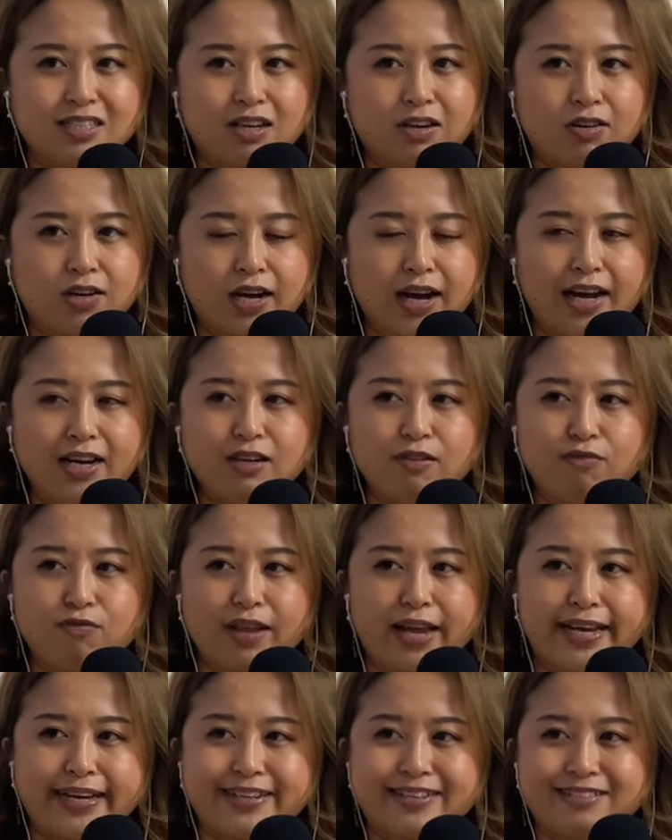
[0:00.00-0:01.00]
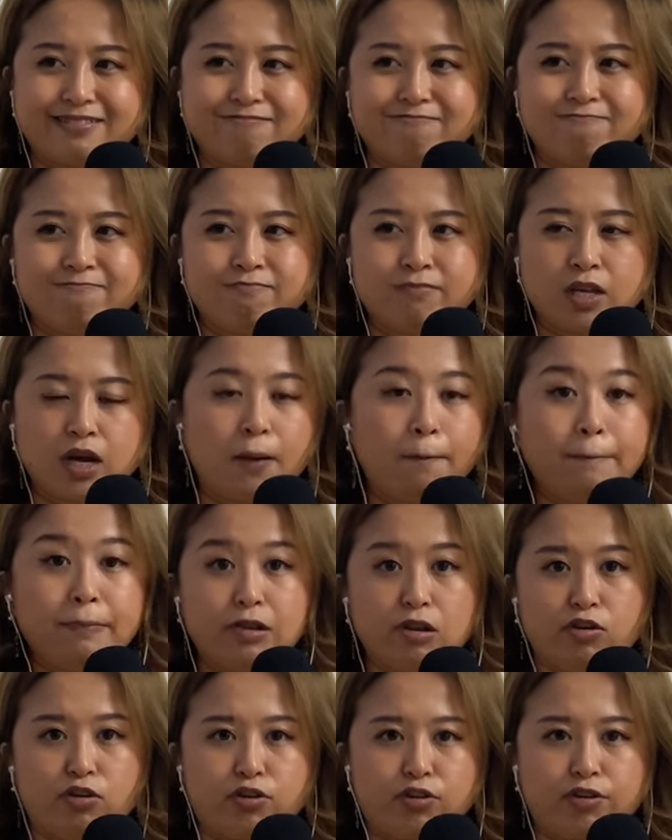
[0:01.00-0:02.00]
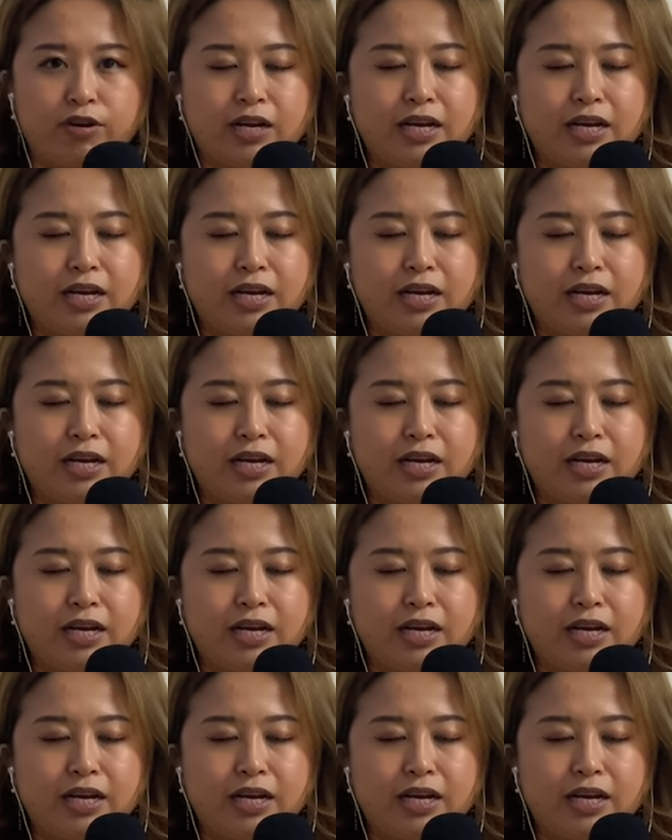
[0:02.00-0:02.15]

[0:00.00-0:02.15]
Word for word: are kind of like a blur.